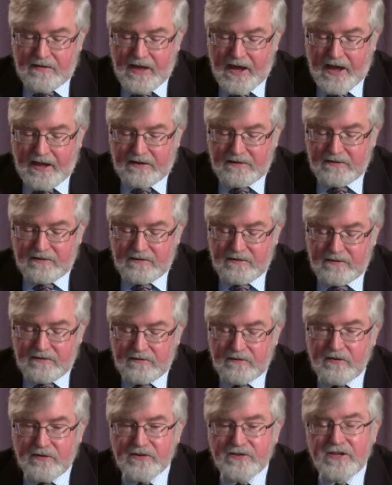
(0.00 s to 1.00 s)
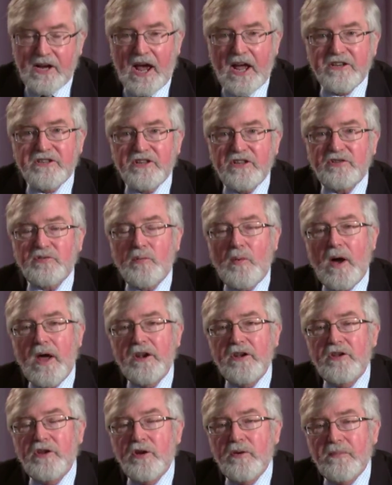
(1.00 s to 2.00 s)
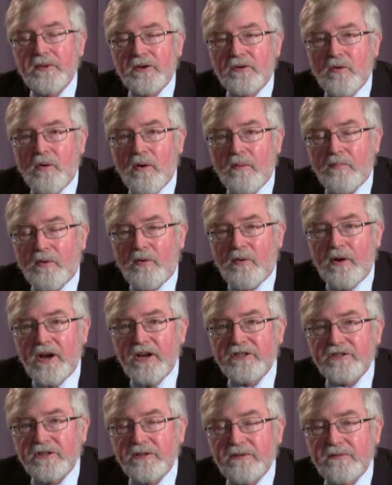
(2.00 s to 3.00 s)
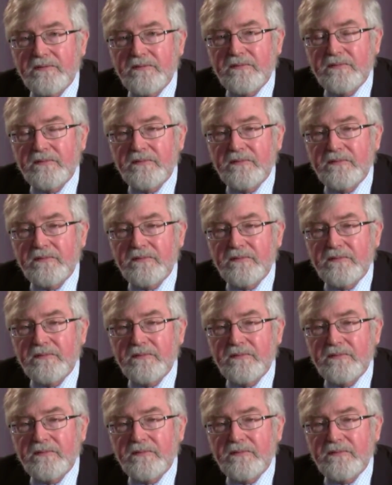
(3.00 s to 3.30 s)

that there's not just one human corporation,